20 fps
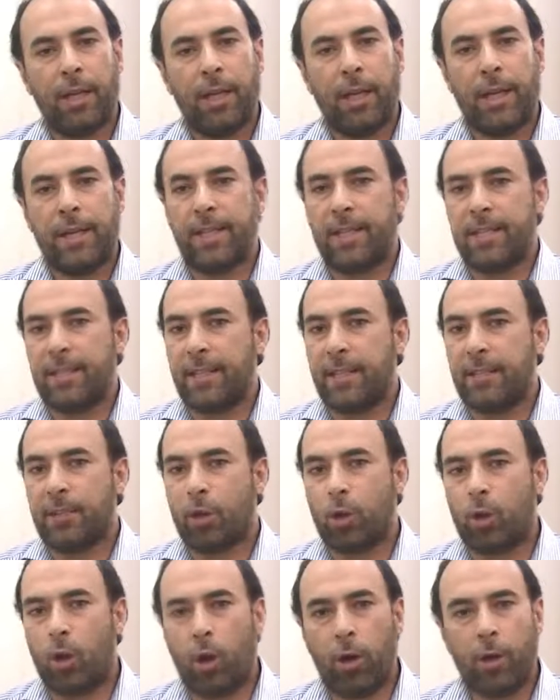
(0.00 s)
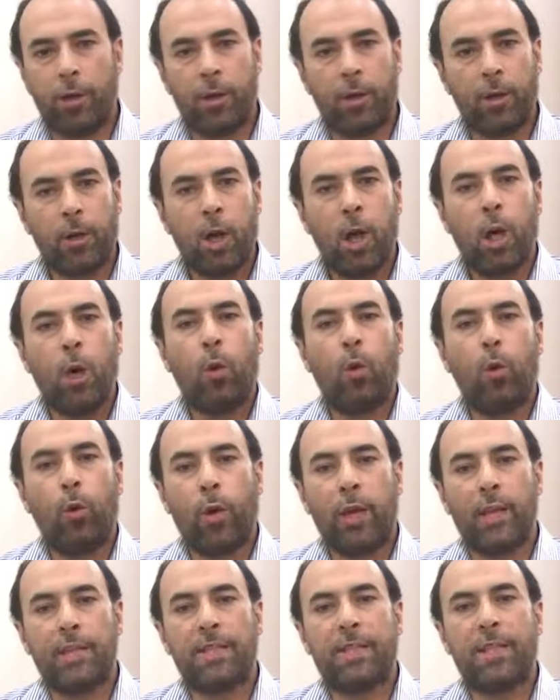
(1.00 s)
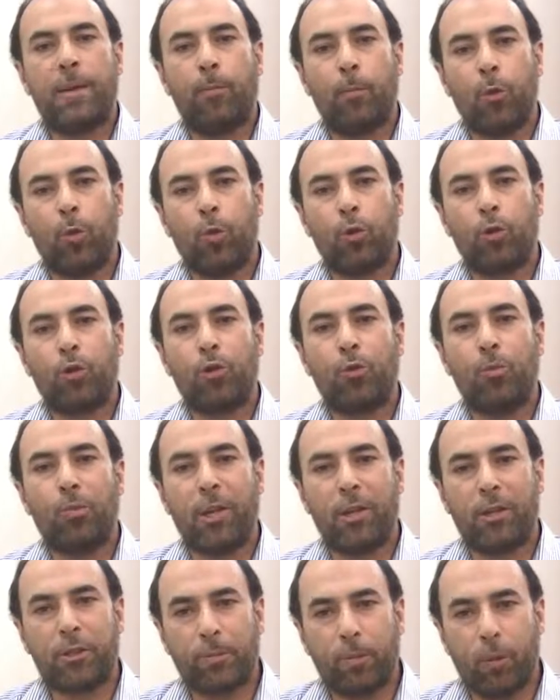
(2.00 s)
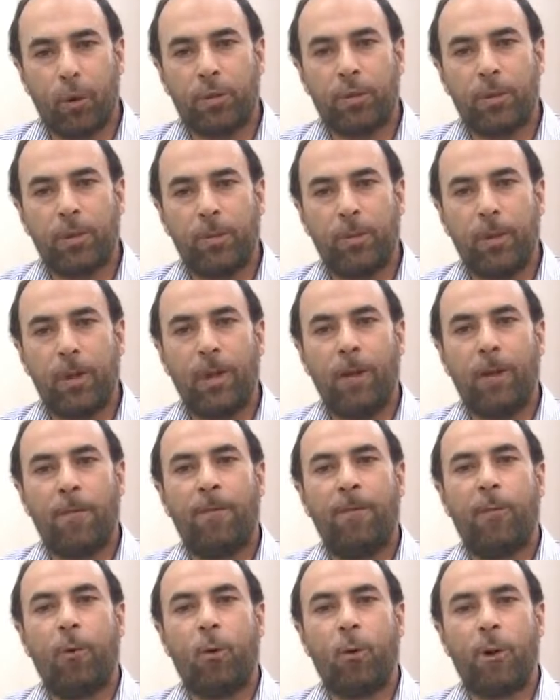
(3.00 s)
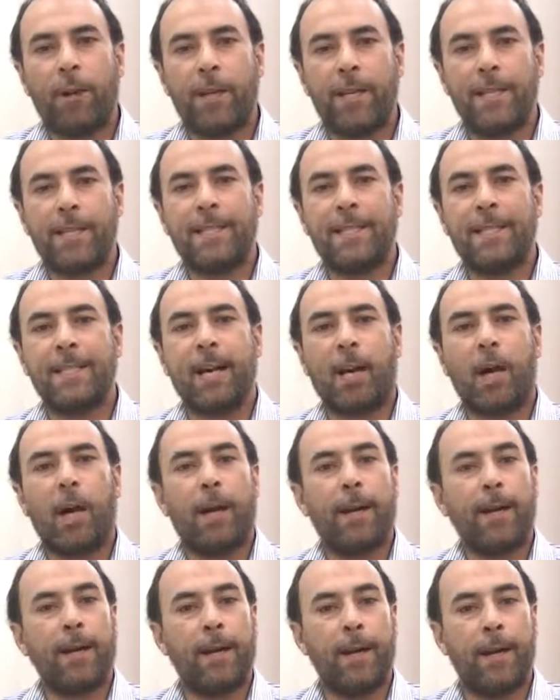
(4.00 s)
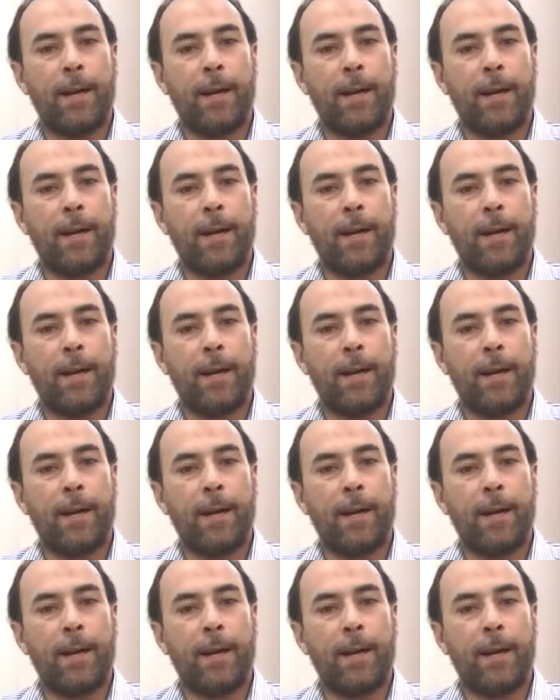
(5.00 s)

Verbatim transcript: It is the scholar who is supposed to be responsible for his or